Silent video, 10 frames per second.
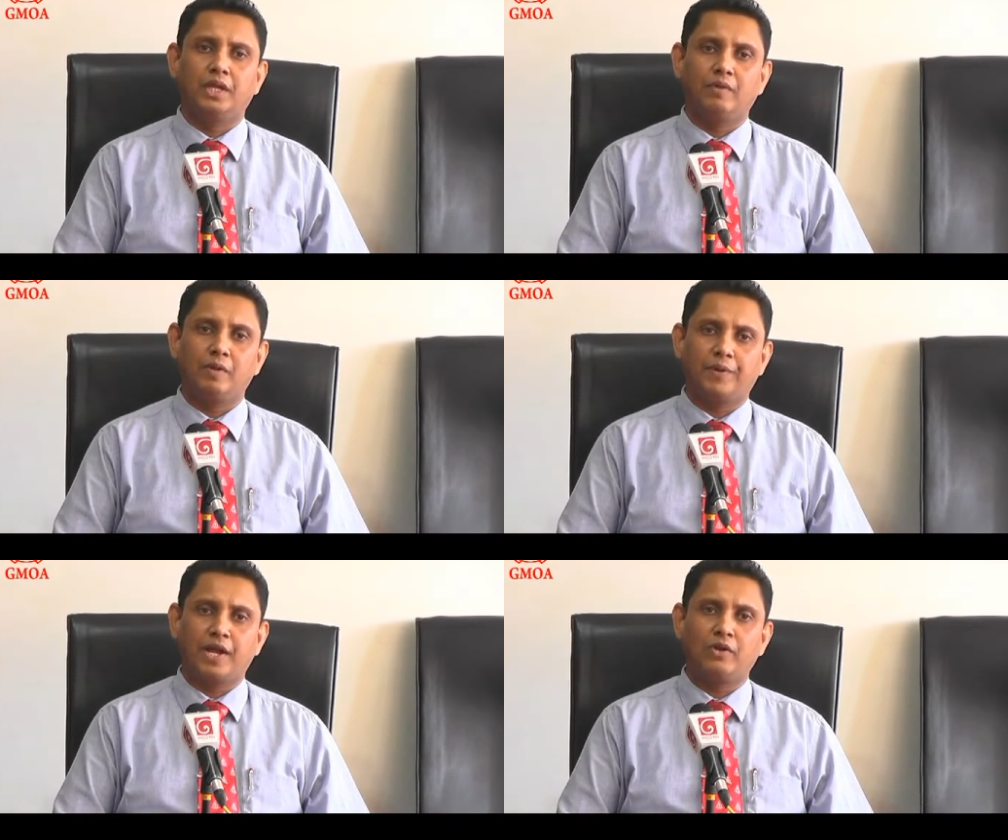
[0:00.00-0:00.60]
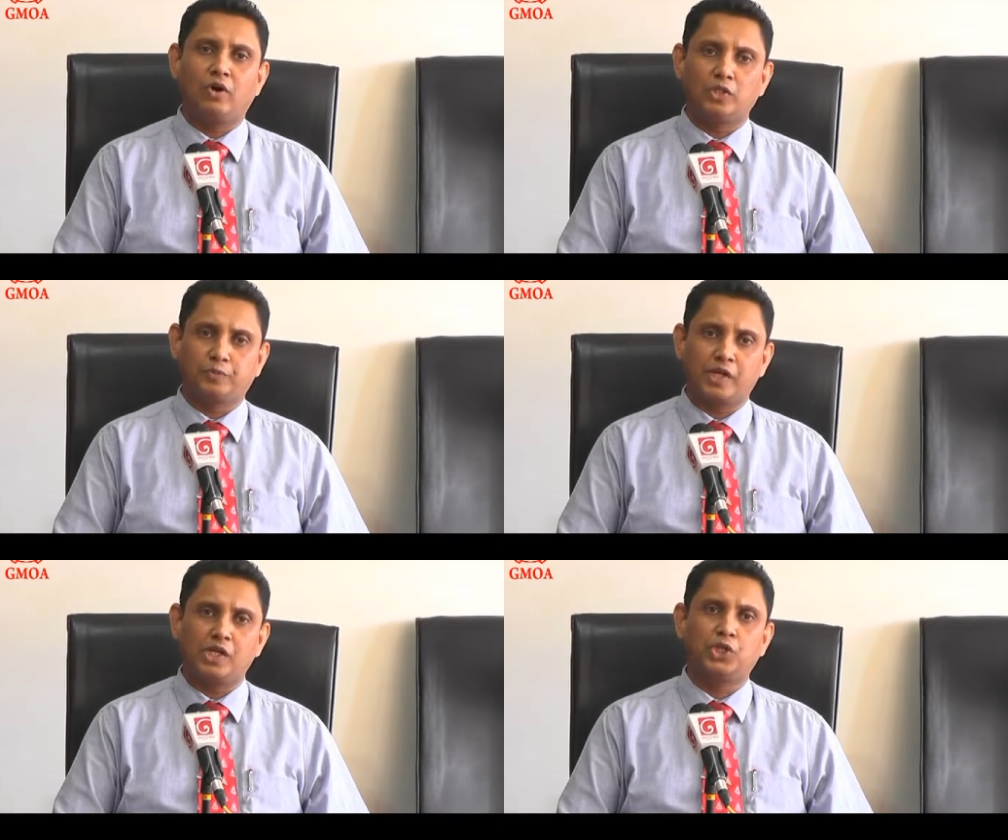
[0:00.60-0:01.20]
Neville Fernando
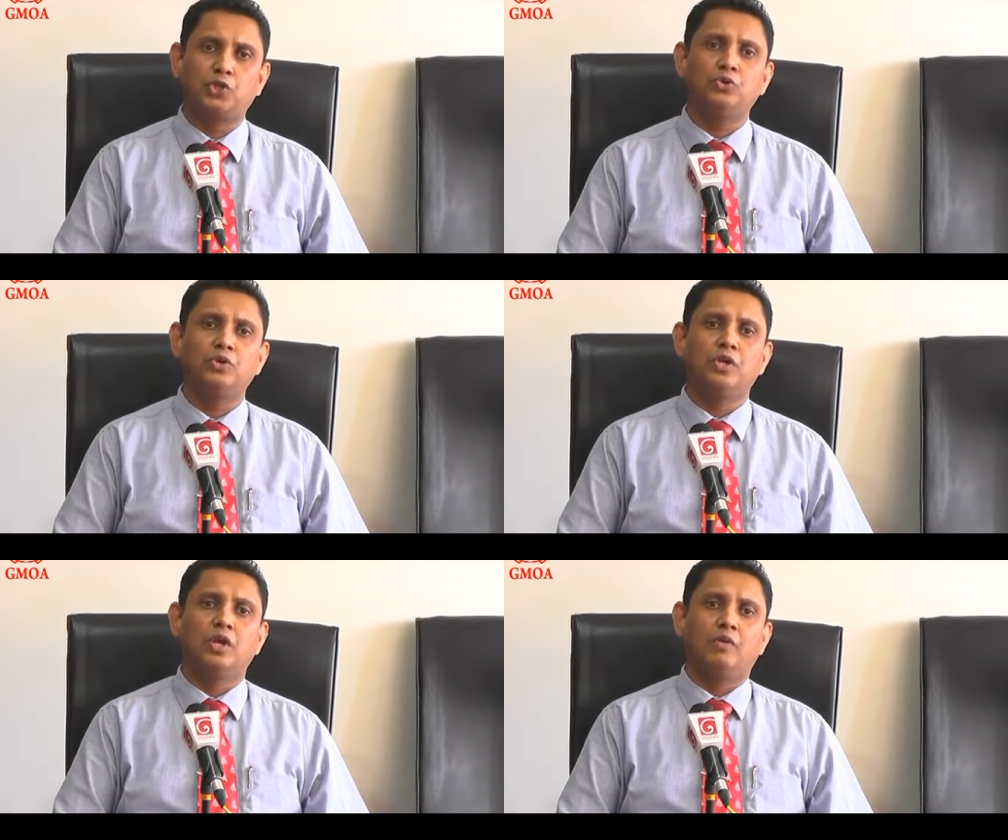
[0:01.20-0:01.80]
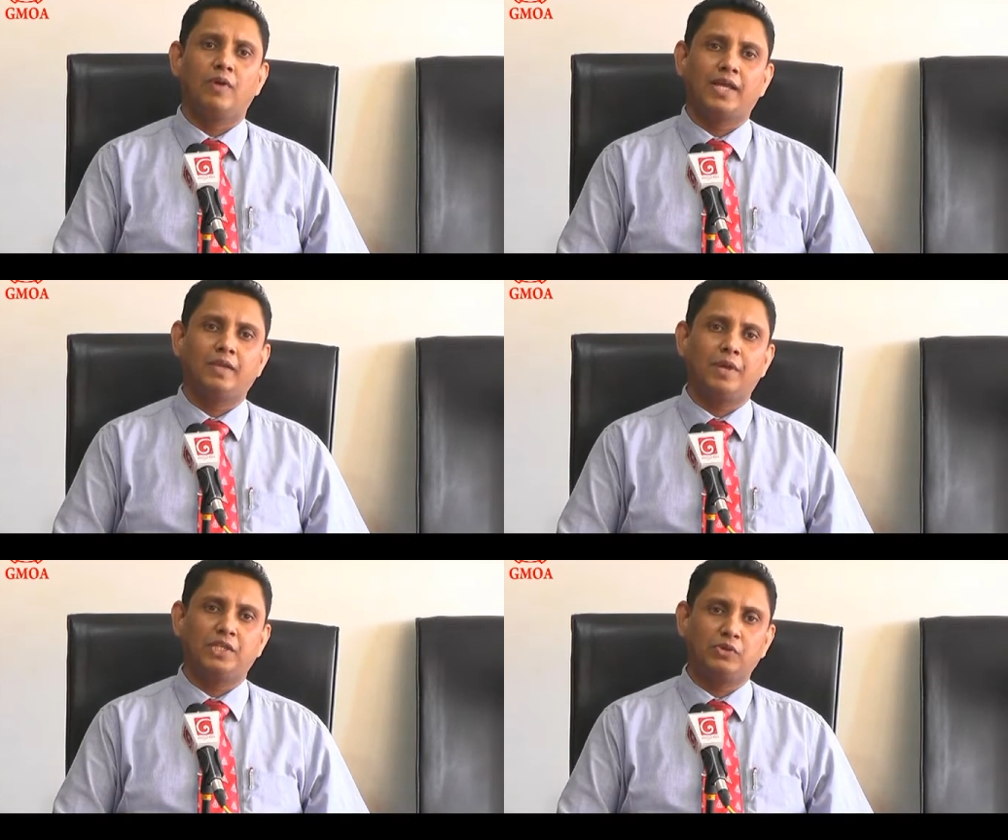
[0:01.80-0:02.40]
Hospital issue,
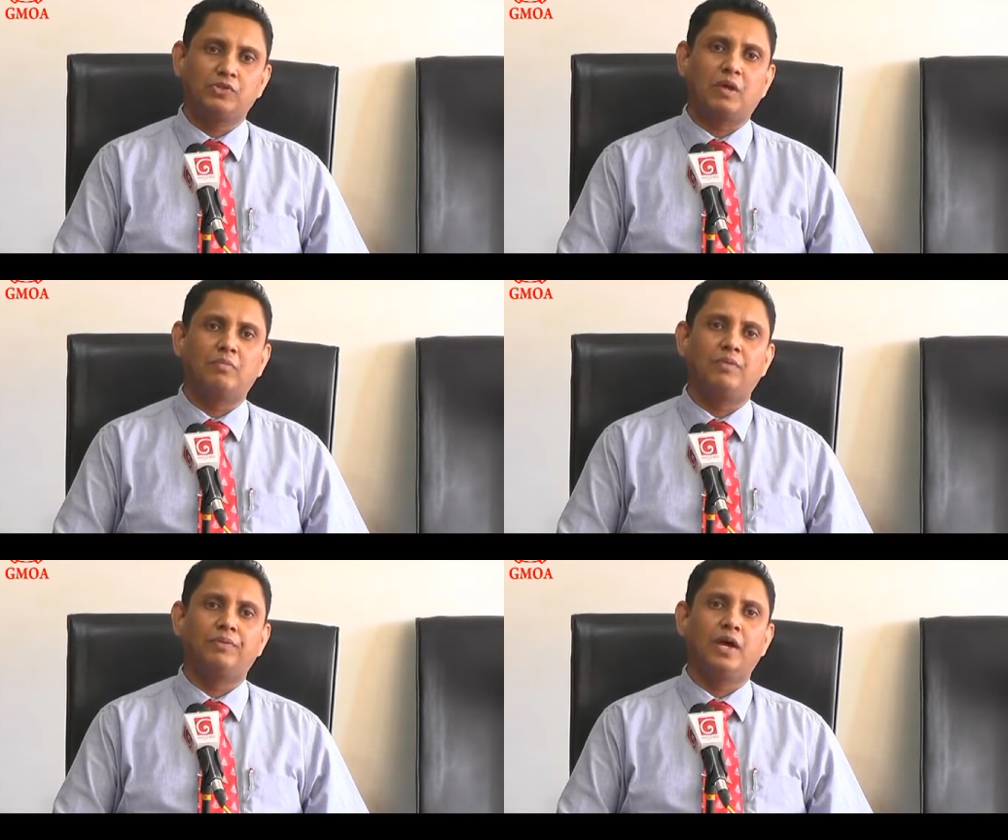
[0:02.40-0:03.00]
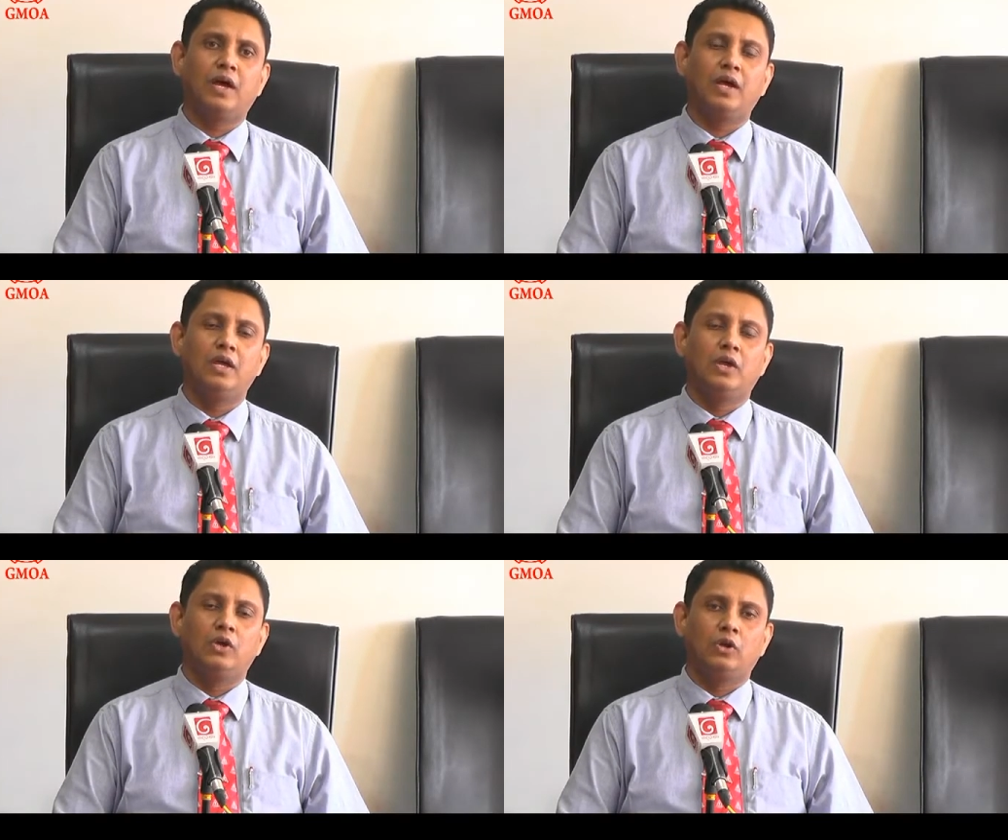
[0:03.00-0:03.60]
where the massive sum
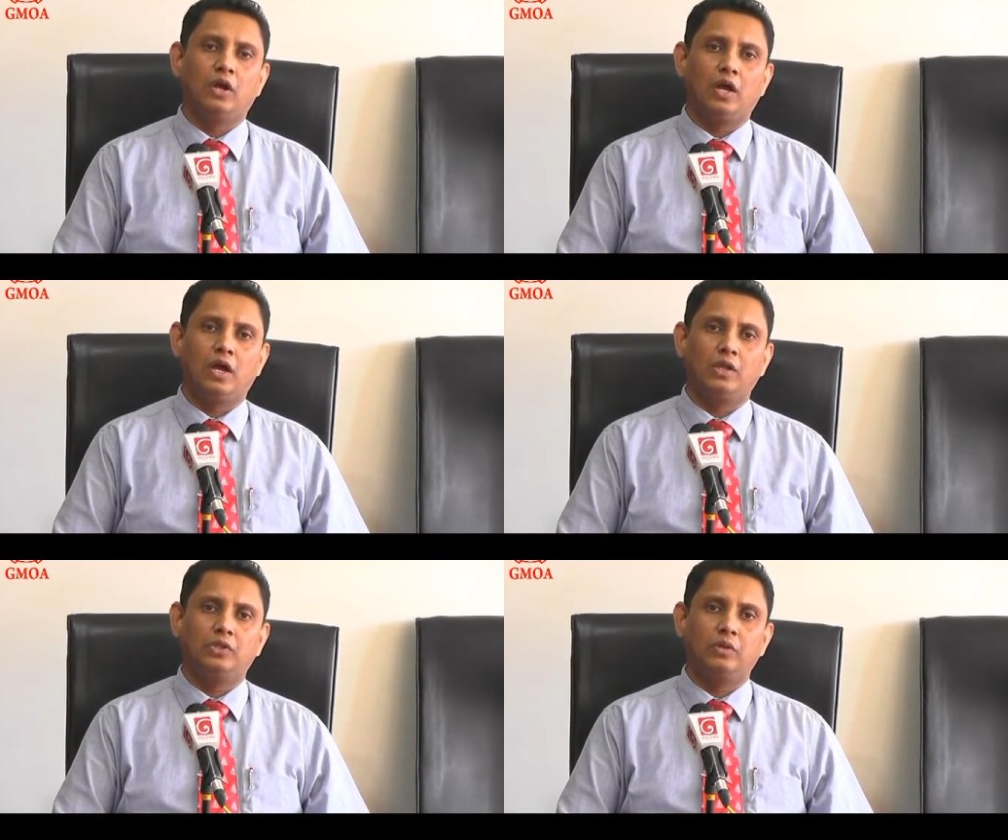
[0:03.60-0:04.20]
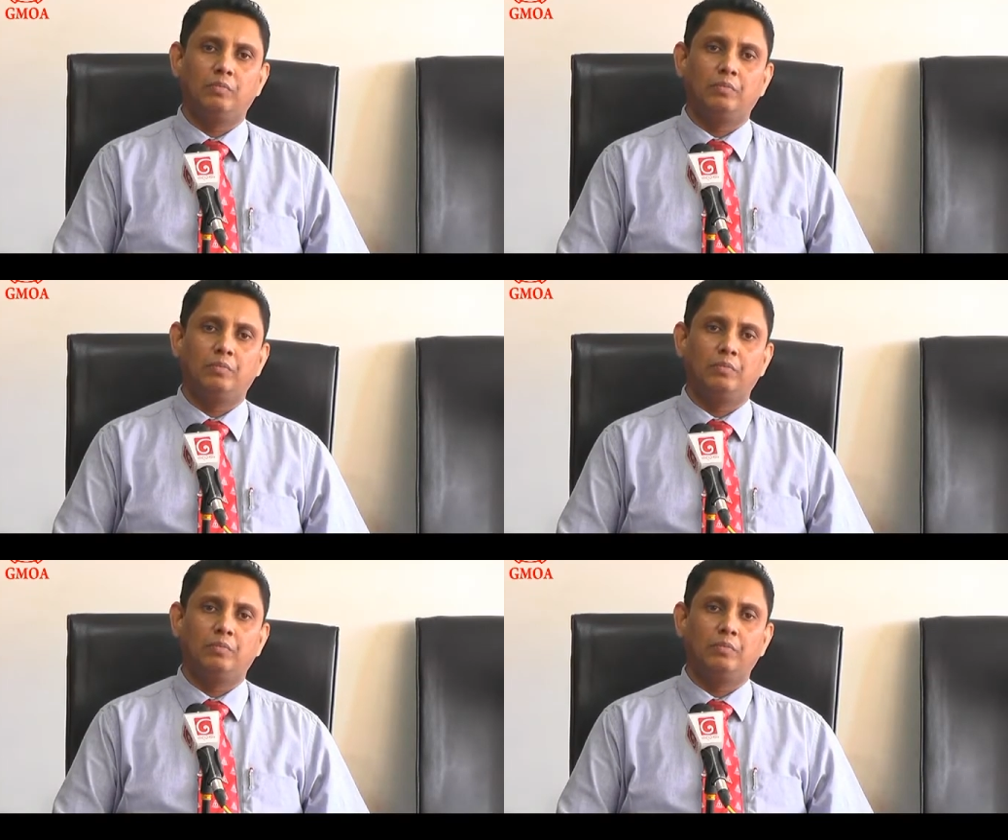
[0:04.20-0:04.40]
of